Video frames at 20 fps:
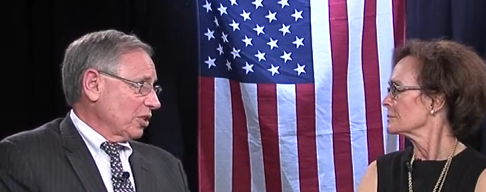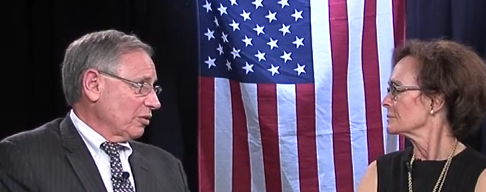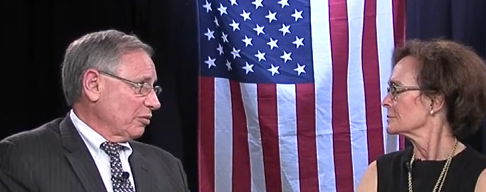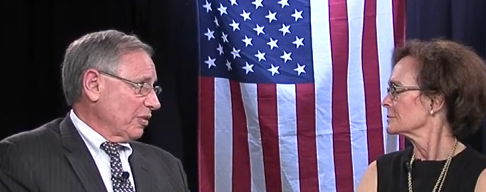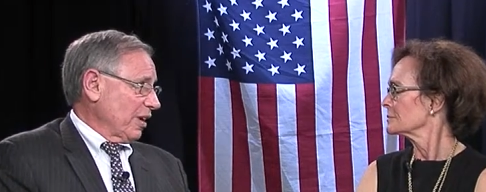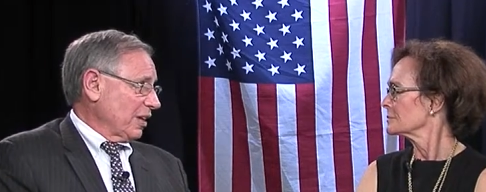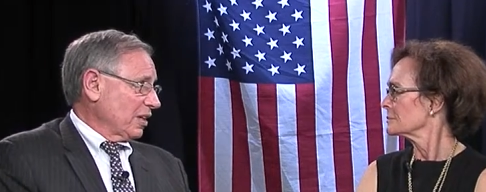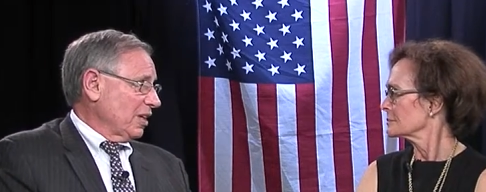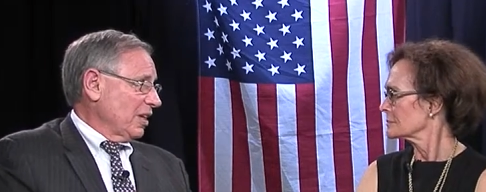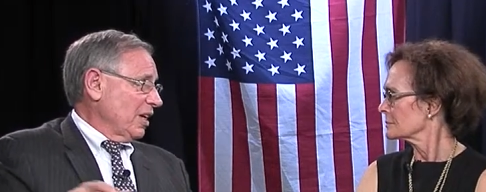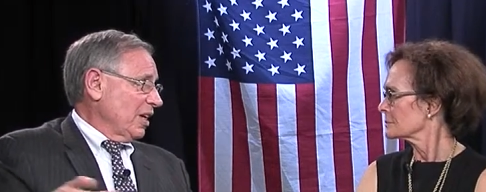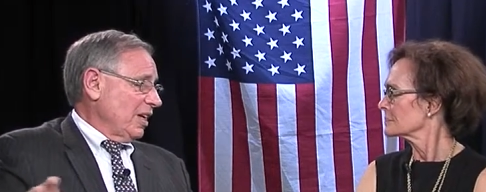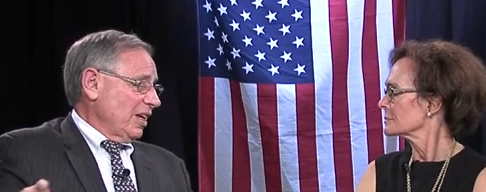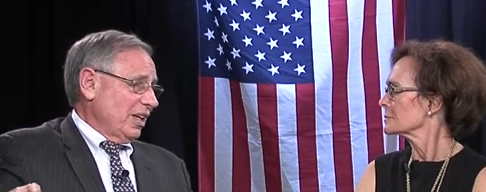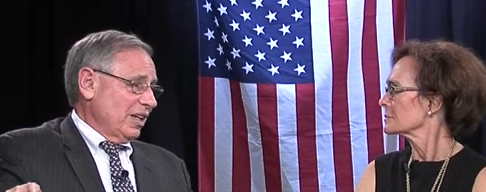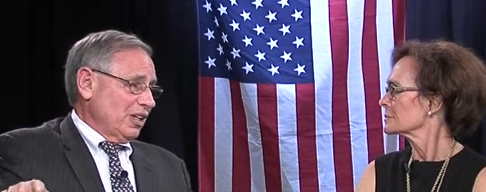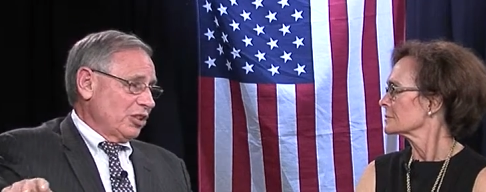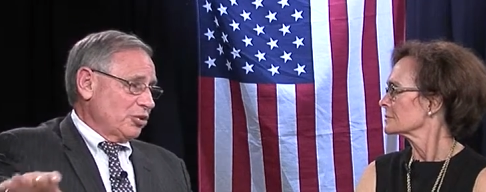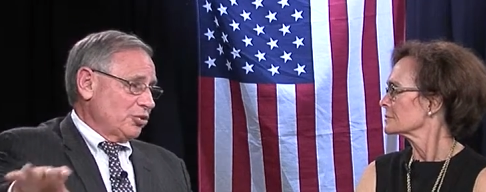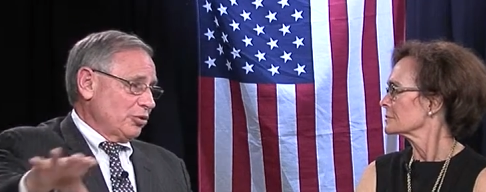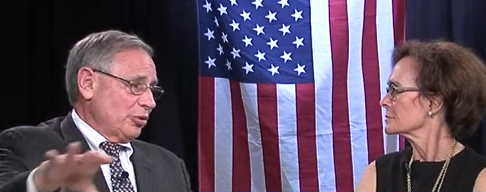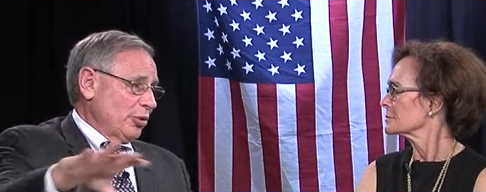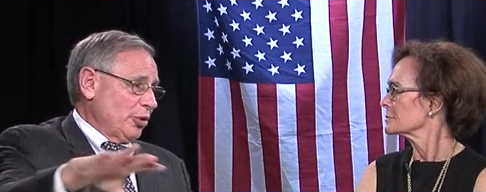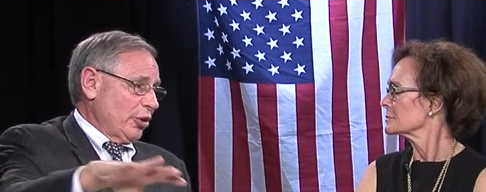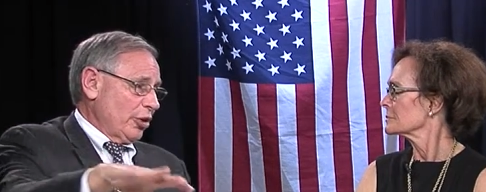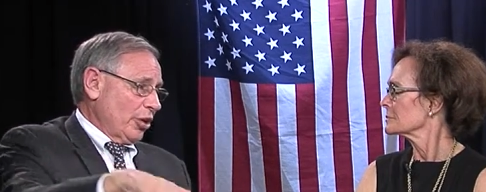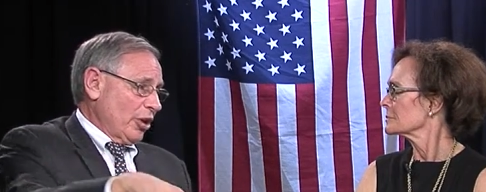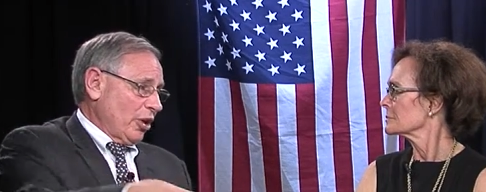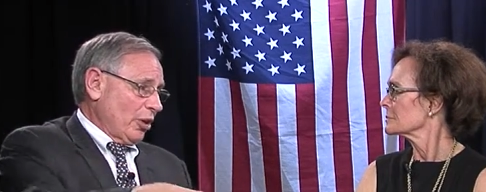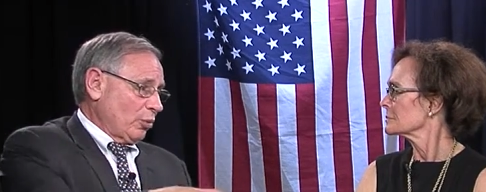Speaker 1: In fact, it
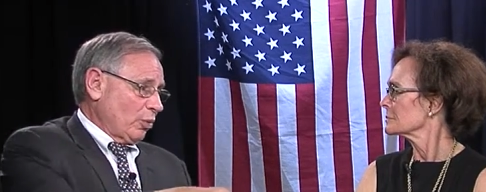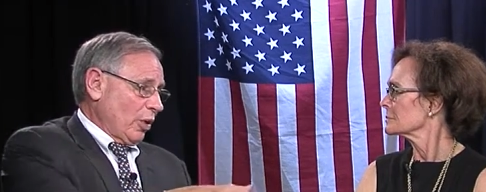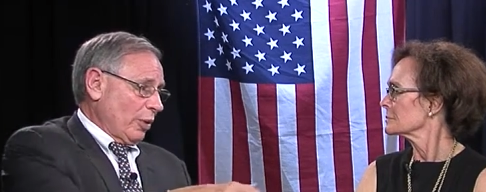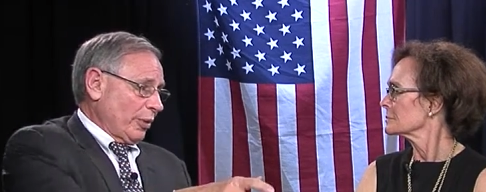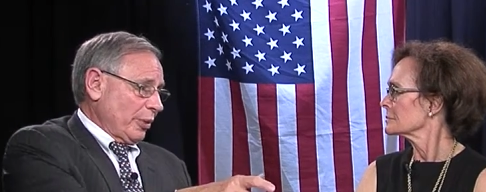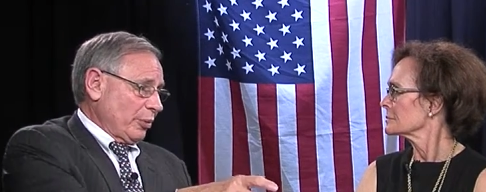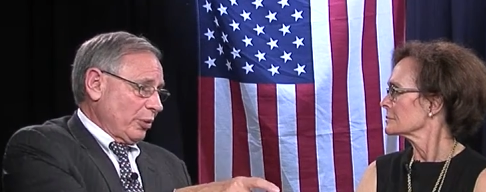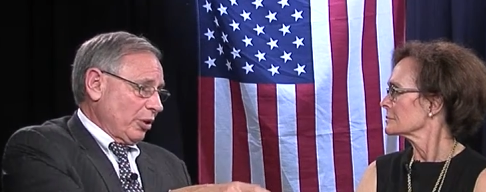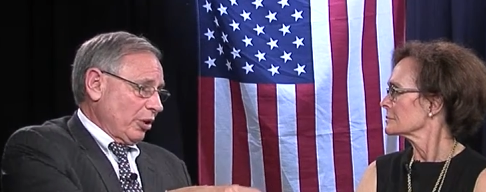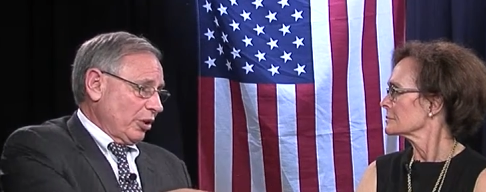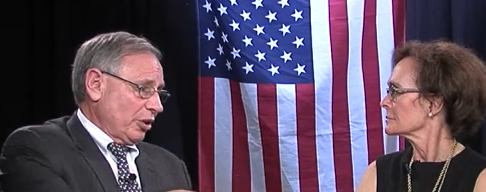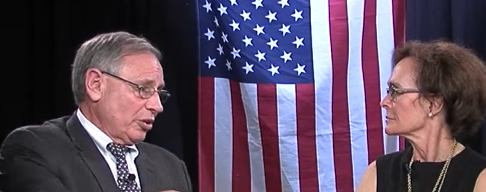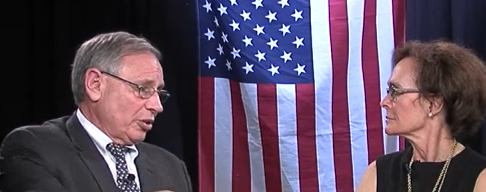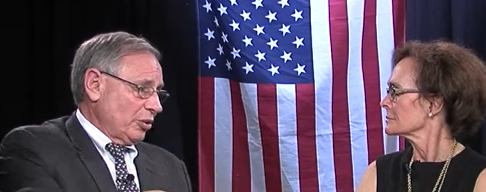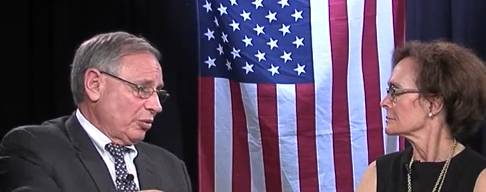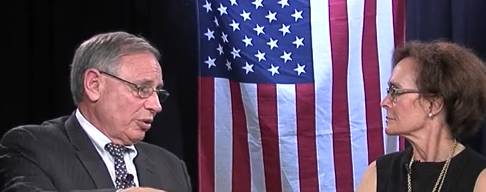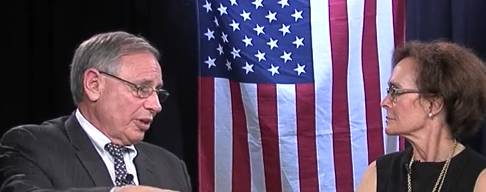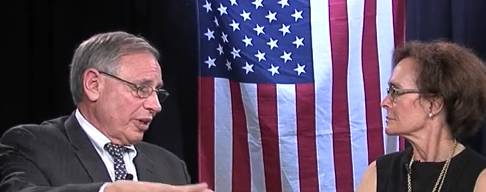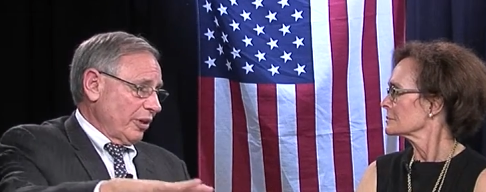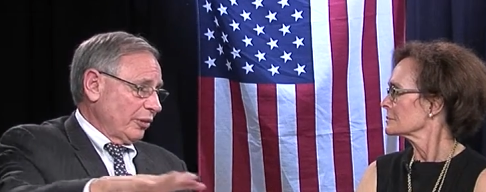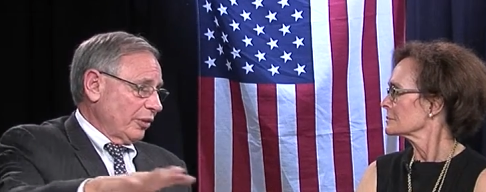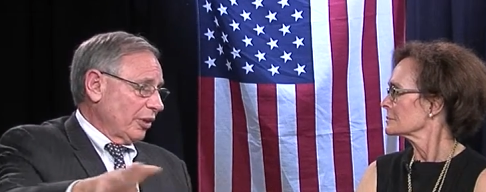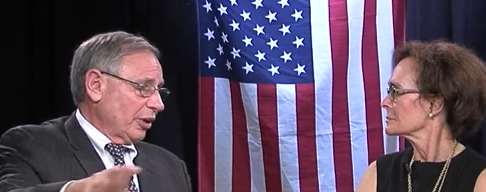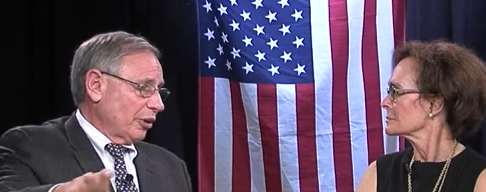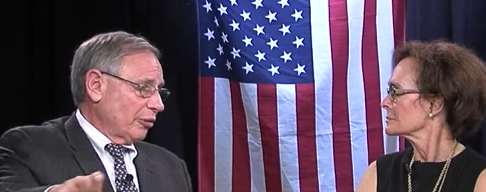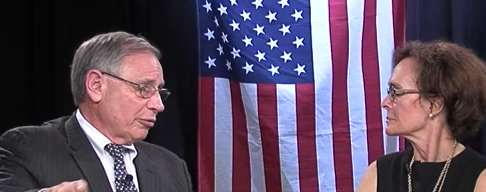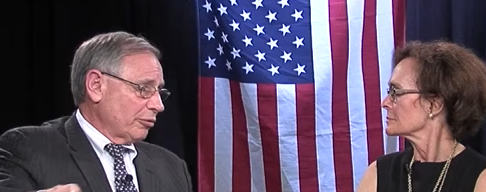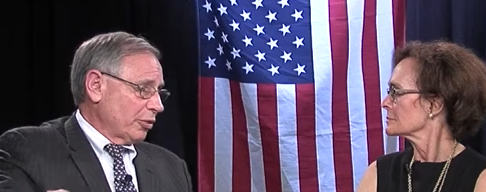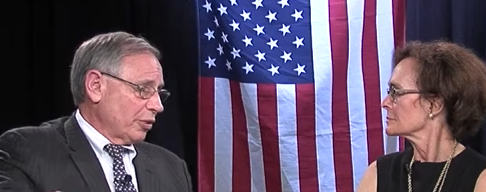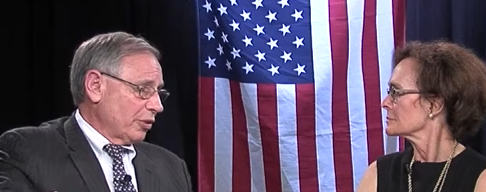intruded on what we were going to do down
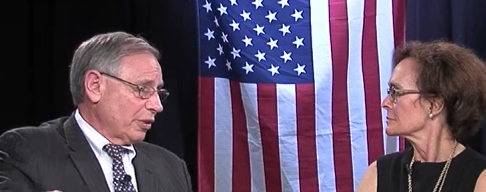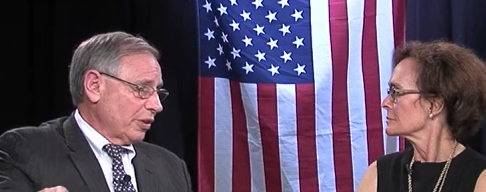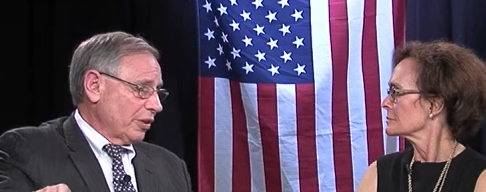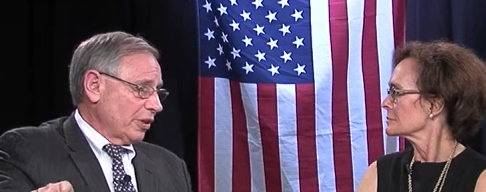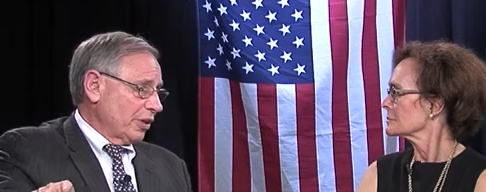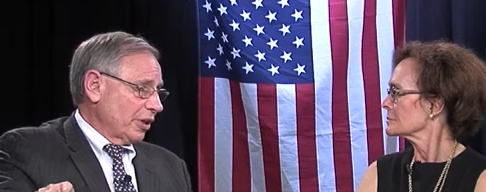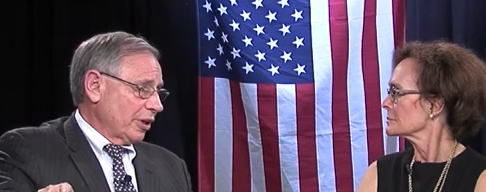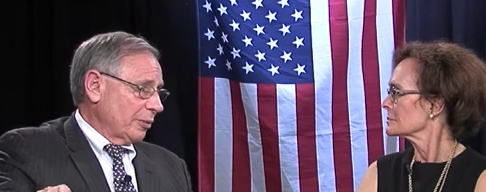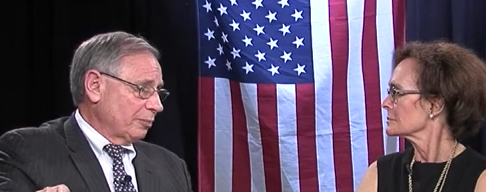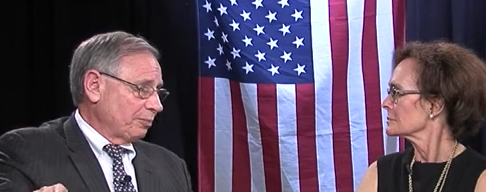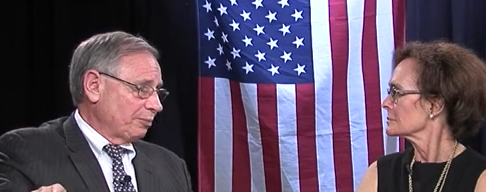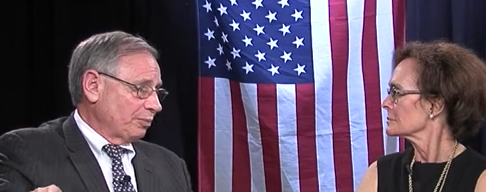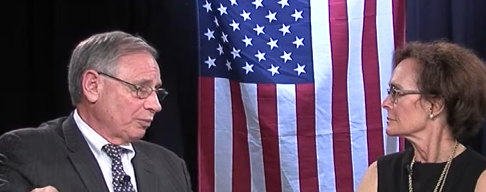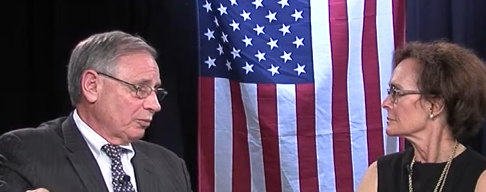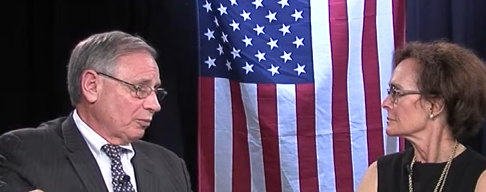there for the um,